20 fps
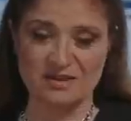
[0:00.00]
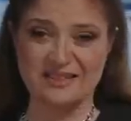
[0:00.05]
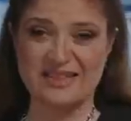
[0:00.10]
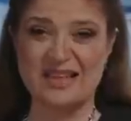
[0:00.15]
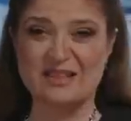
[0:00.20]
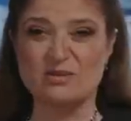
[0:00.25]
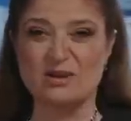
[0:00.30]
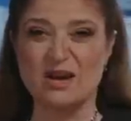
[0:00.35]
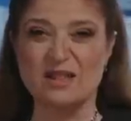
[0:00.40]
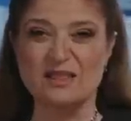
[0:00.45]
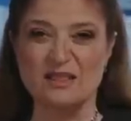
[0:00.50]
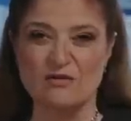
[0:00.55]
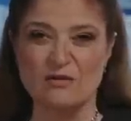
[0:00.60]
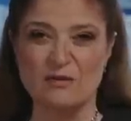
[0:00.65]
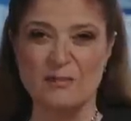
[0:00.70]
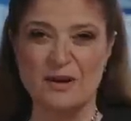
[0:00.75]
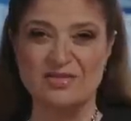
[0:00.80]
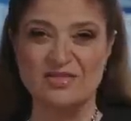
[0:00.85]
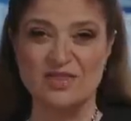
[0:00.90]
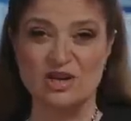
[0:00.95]
And that's what I love
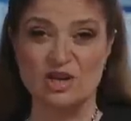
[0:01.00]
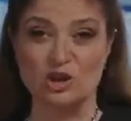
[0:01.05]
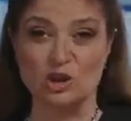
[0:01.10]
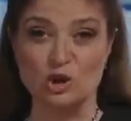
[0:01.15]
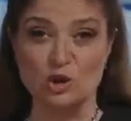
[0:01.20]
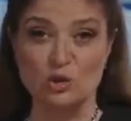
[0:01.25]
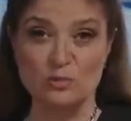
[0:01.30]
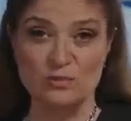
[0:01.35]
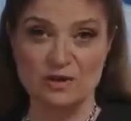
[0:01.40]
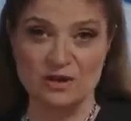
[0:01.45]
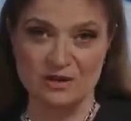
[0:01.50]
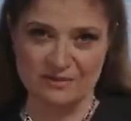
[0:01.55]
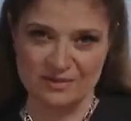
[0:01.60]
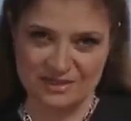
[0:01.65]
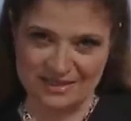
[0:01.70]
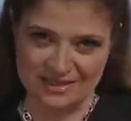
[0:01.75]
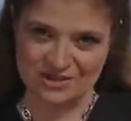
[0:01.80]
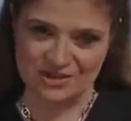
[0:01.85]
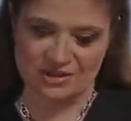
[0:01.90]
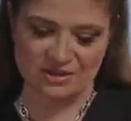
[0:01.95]
about the aluminum
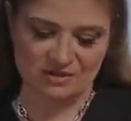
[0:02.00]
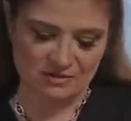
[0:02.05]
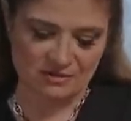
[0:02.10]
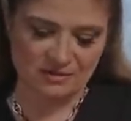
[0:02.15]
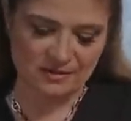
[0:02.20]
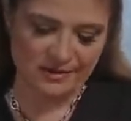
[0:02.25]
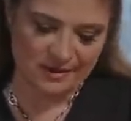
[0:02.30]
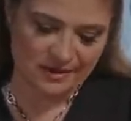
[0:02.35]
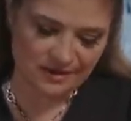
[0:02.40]
is it just,